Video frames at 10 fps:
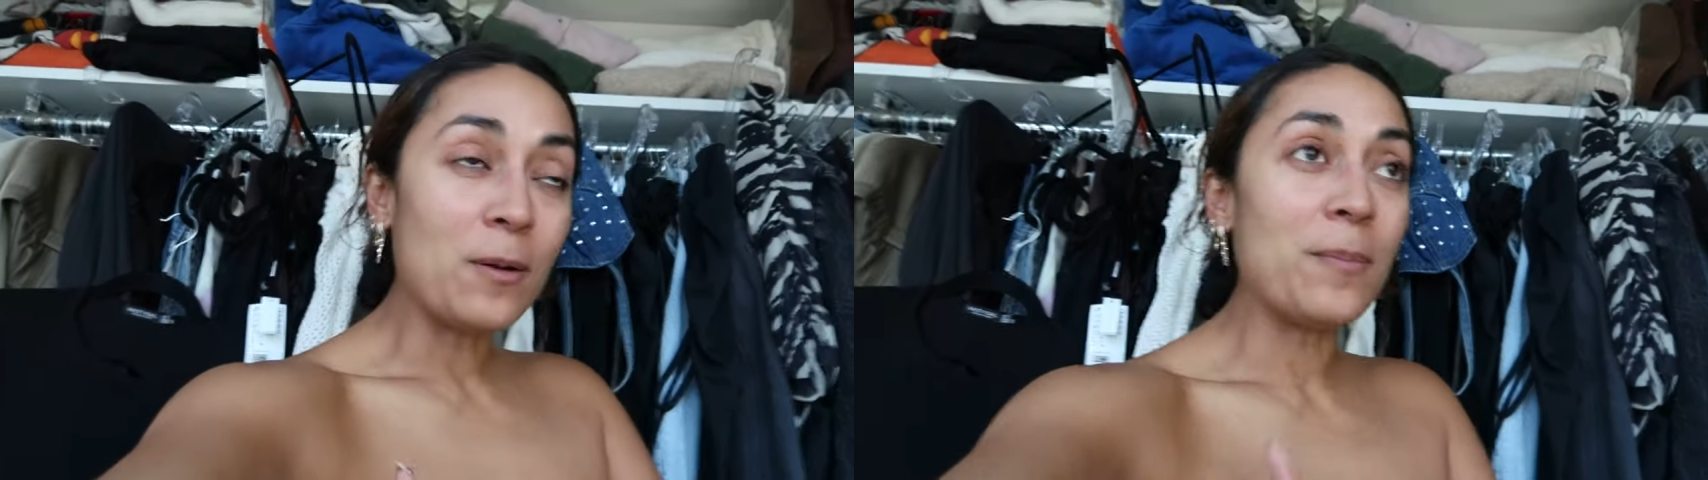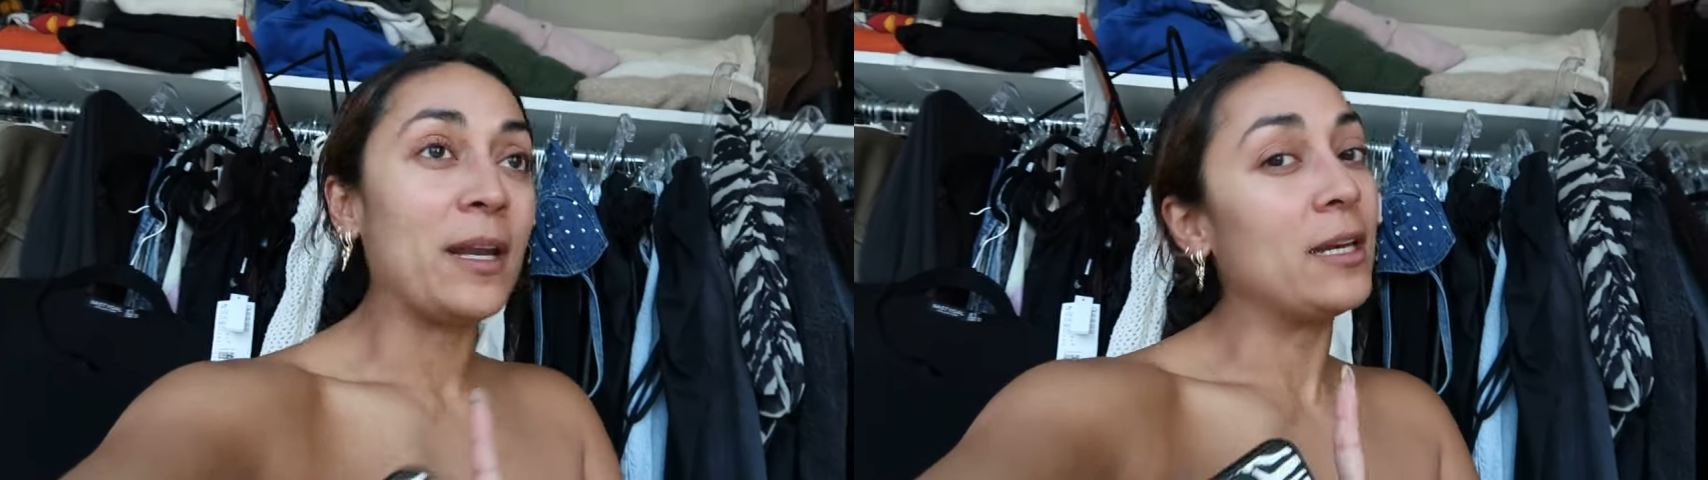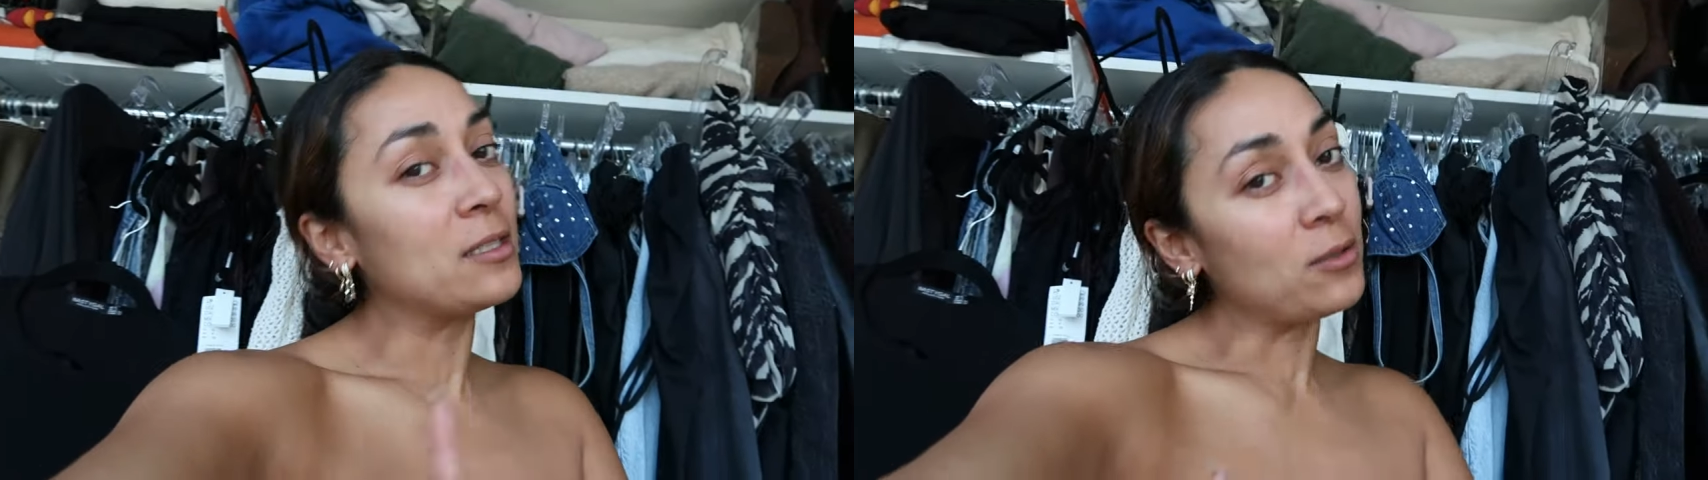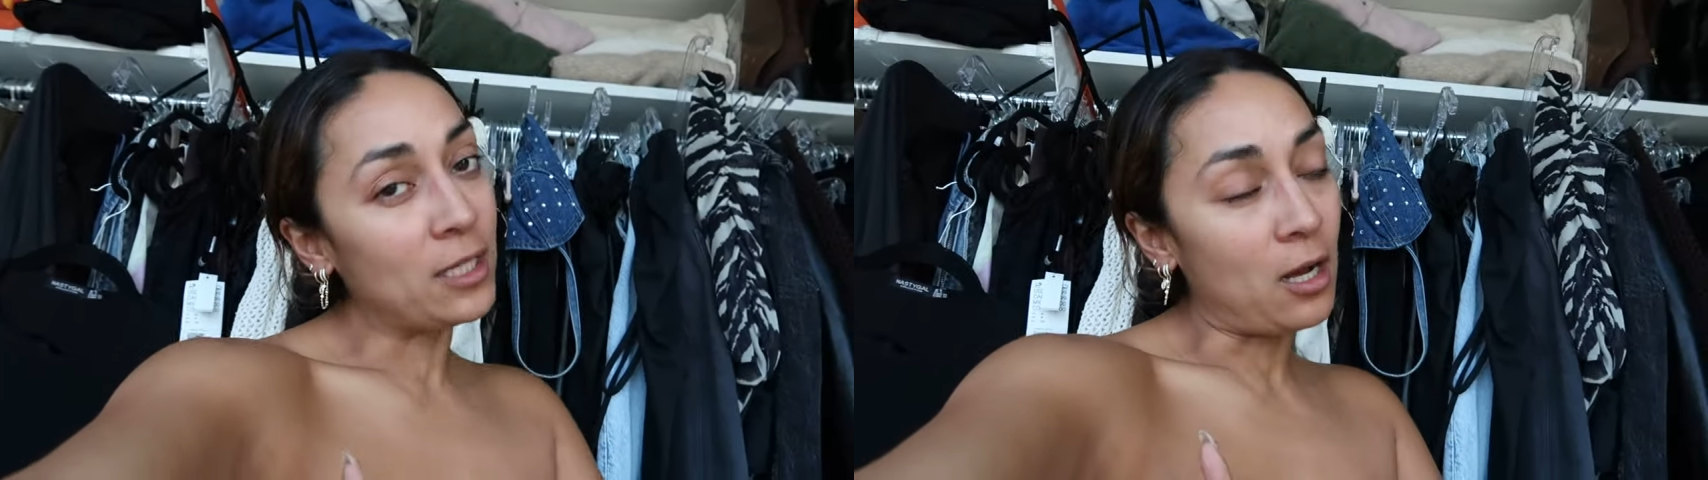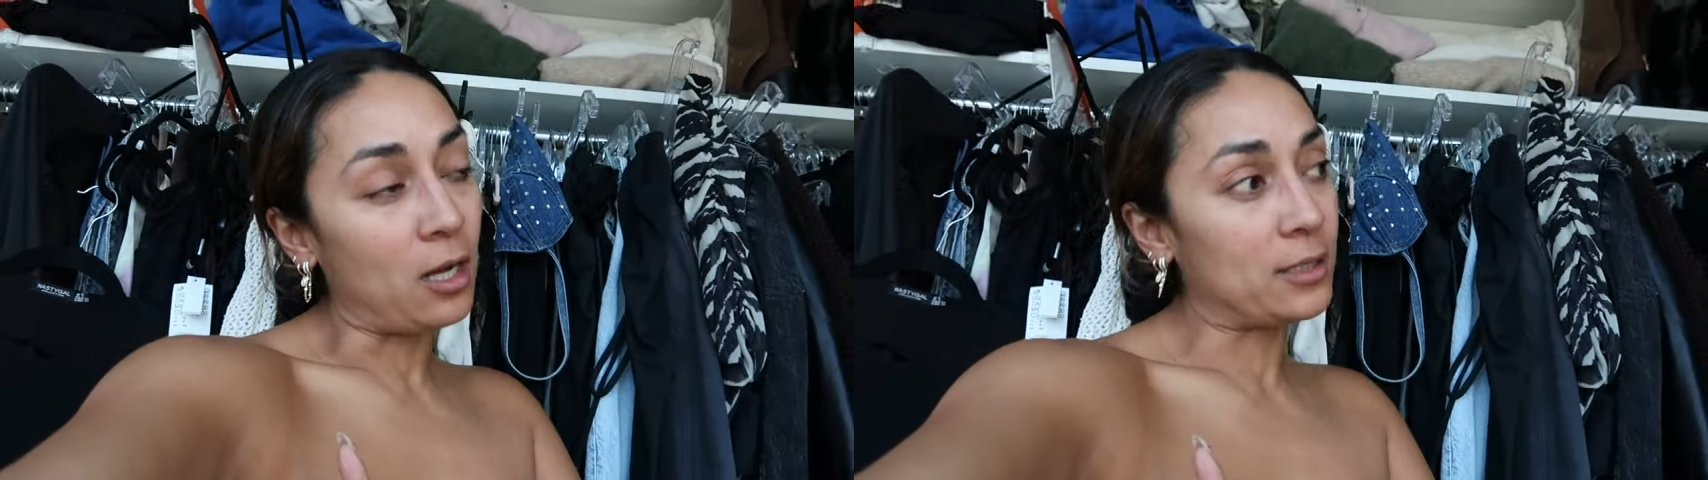but it is
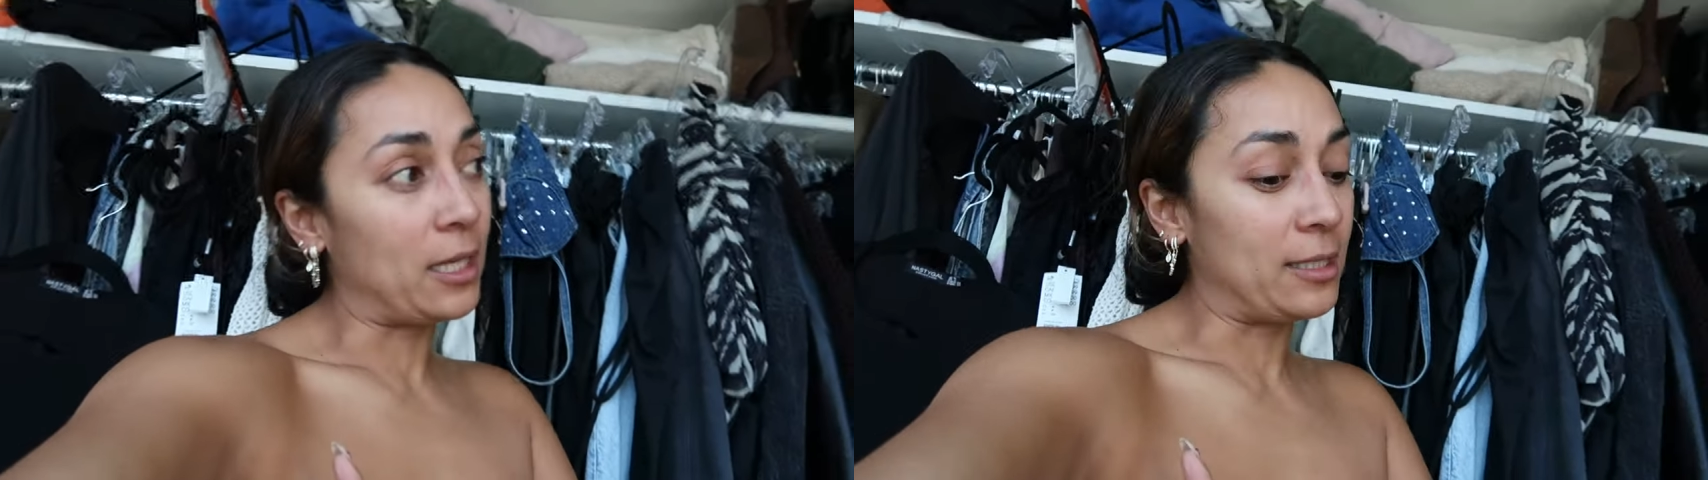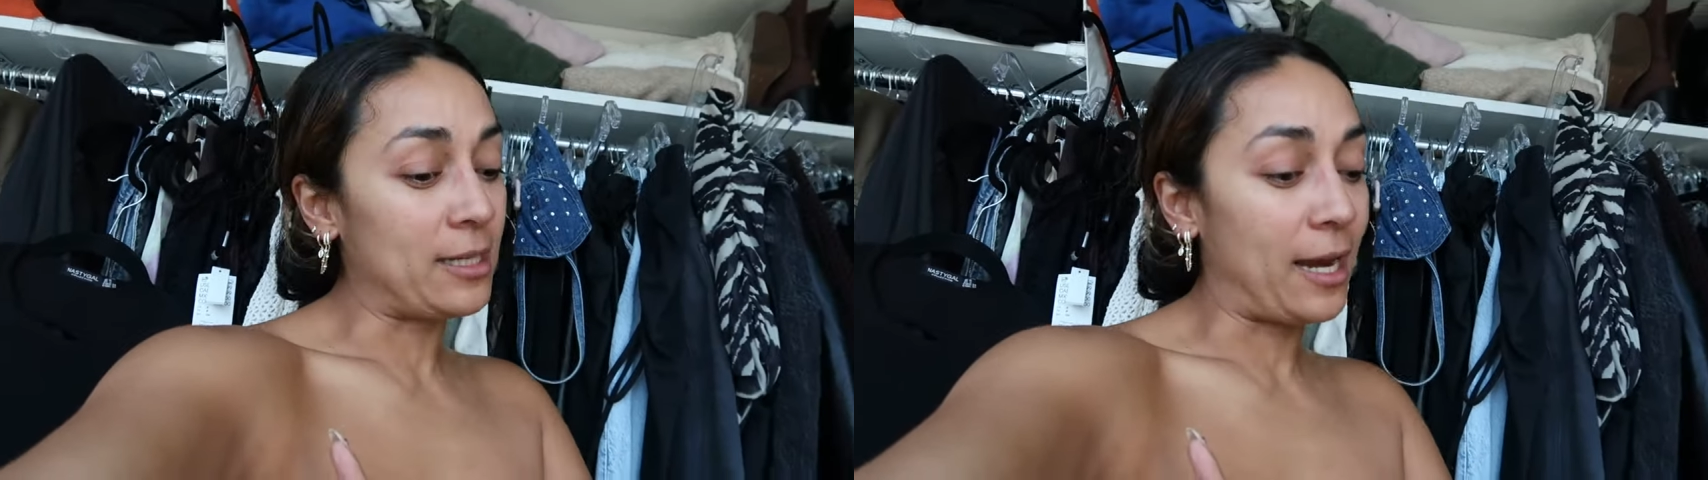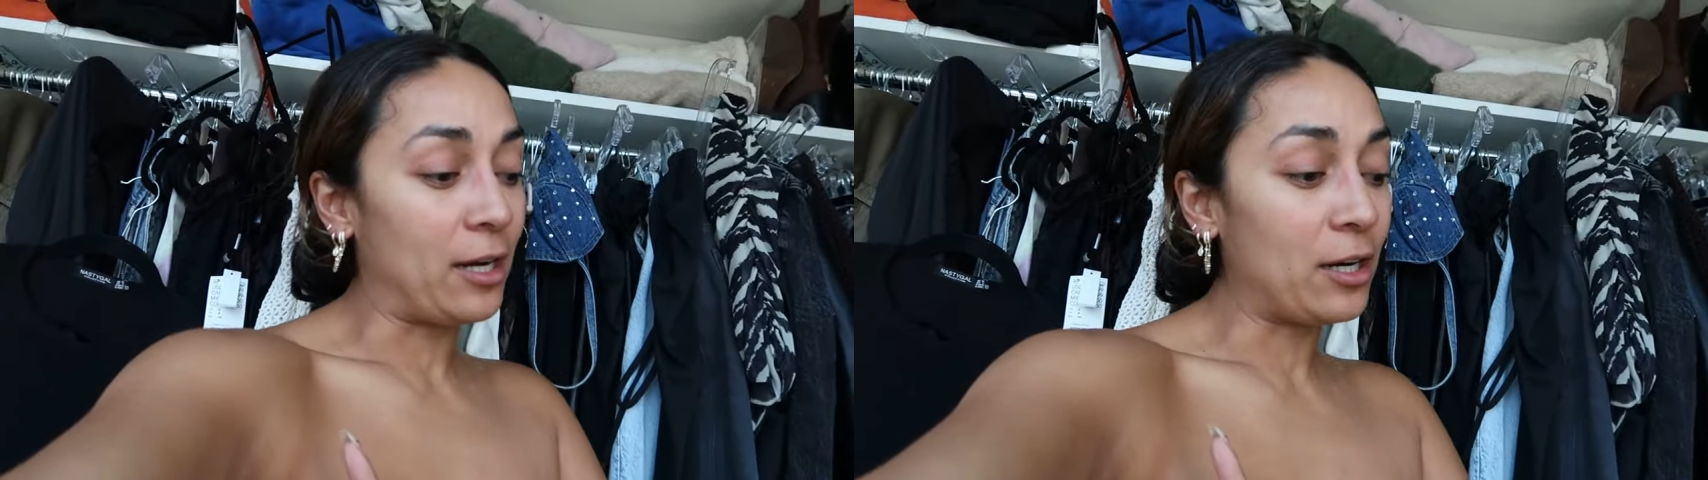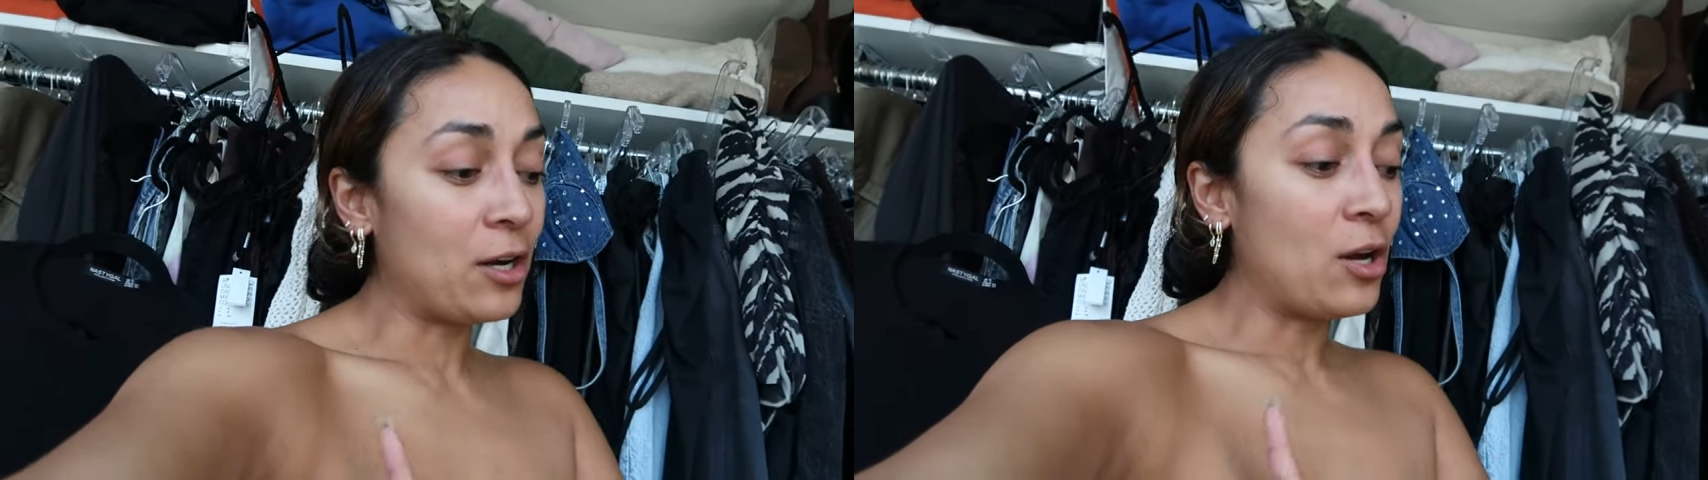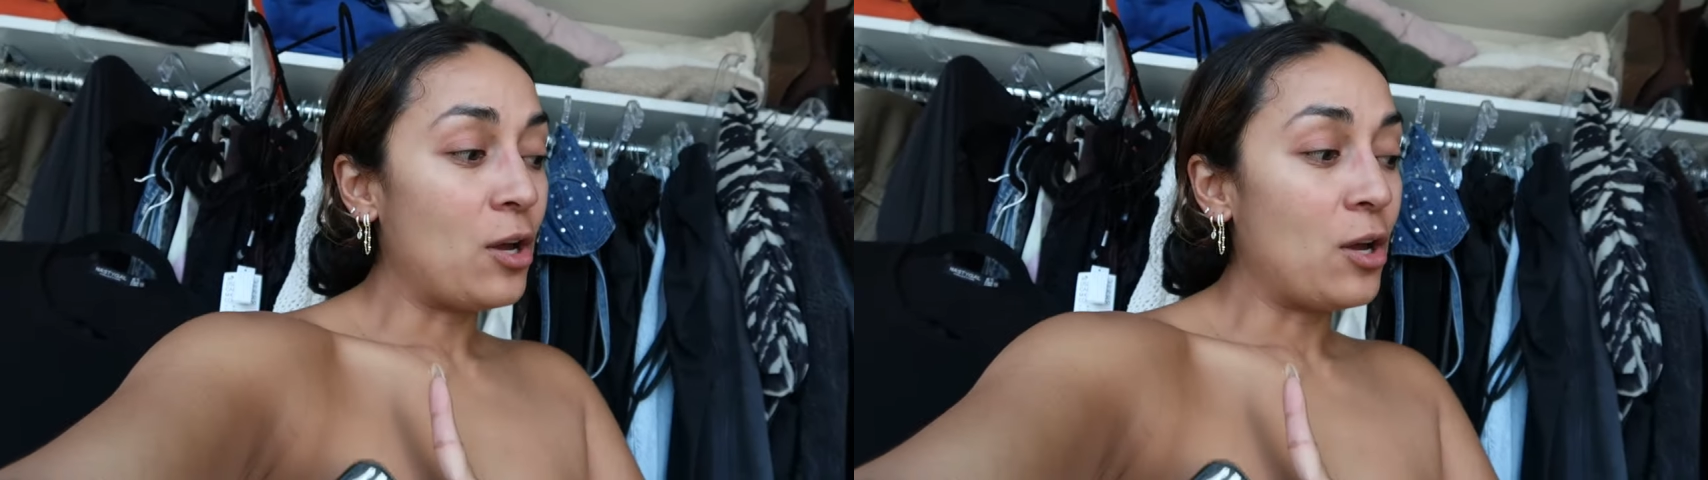only cocktail attire.